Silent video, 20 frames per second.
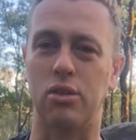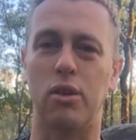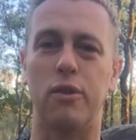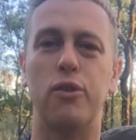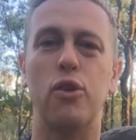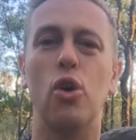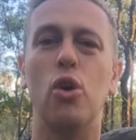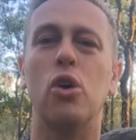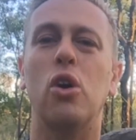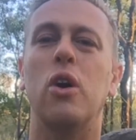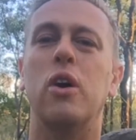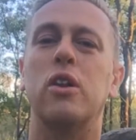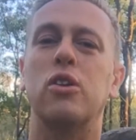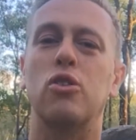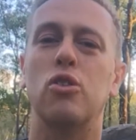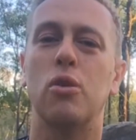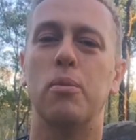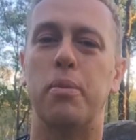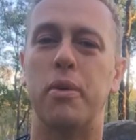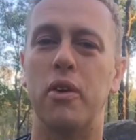So if you're going
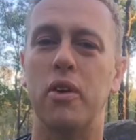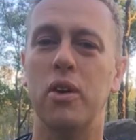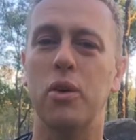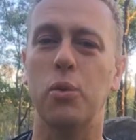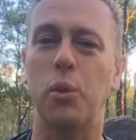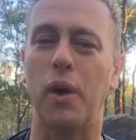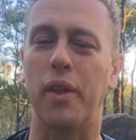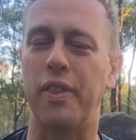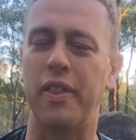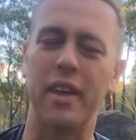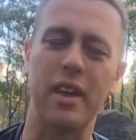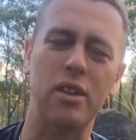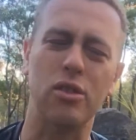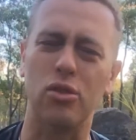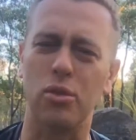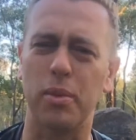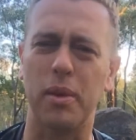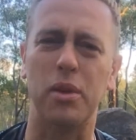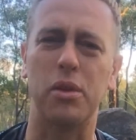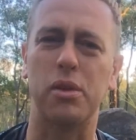through a period where
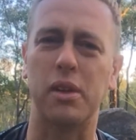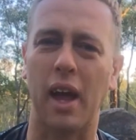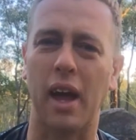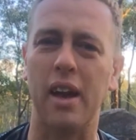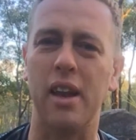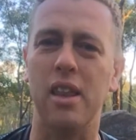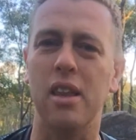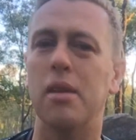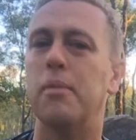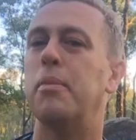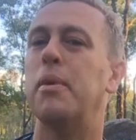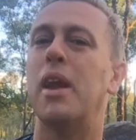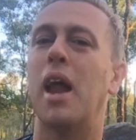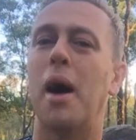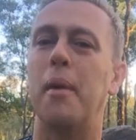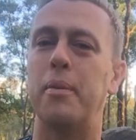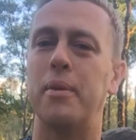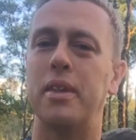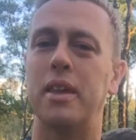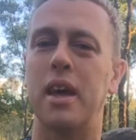things are a bit scattered and a bit
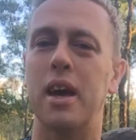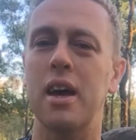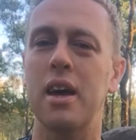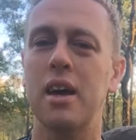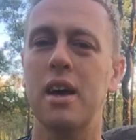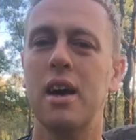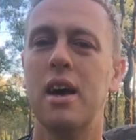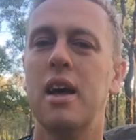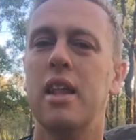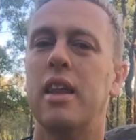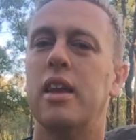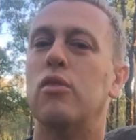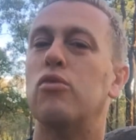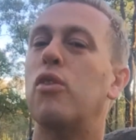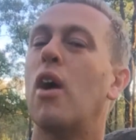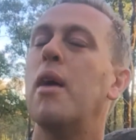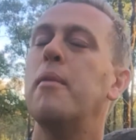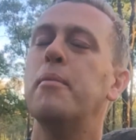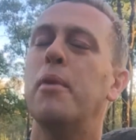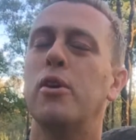up in the air, then a
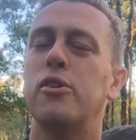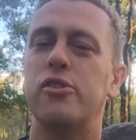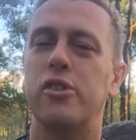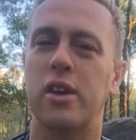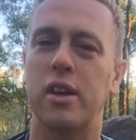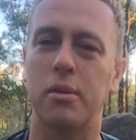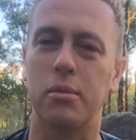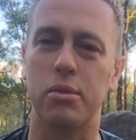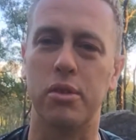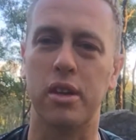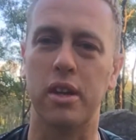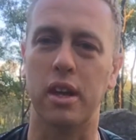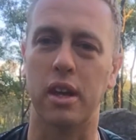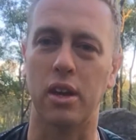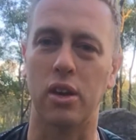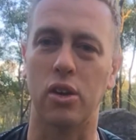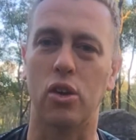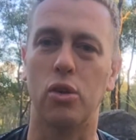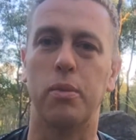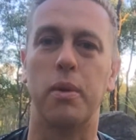Rainbow Sheen
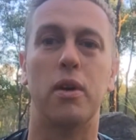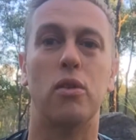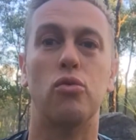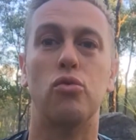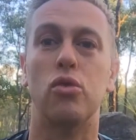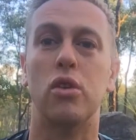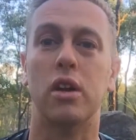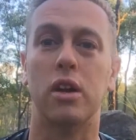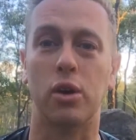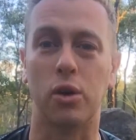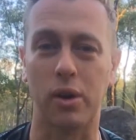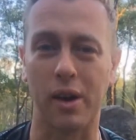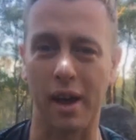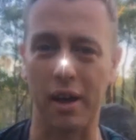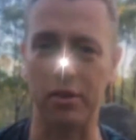Obsidian could be a really good